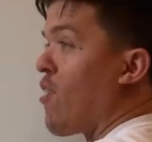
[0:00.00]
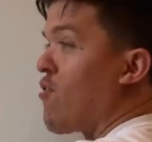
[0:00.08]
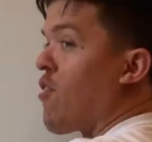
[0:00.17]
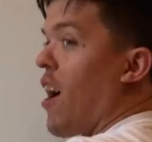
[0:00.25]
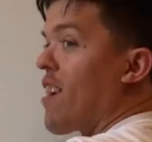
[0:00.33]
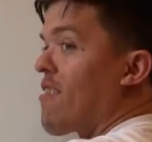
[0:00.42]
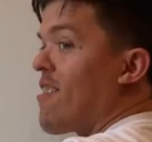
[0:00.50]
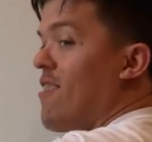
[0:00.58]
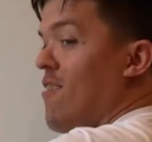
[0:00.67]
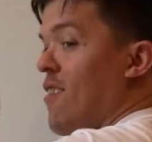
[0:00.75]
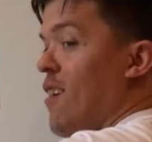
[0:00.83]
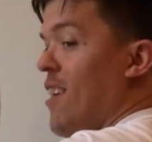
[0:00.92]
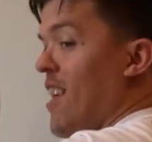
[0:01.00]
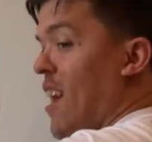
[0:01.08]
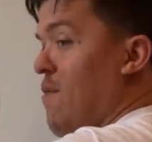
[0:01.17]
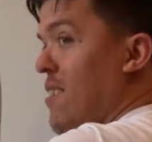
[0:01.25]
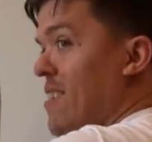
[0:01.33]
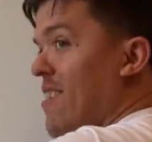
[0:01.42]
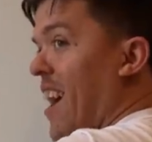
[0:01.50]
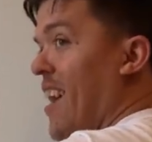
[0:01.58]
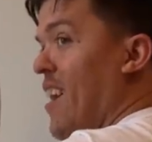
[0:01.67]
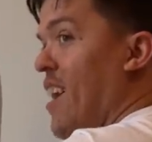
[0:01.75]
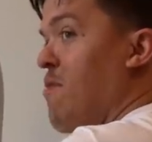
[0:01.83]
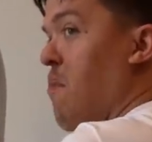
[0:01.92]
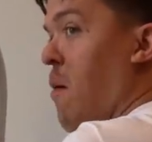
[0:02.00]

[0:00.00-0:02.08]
on track still, can we say it's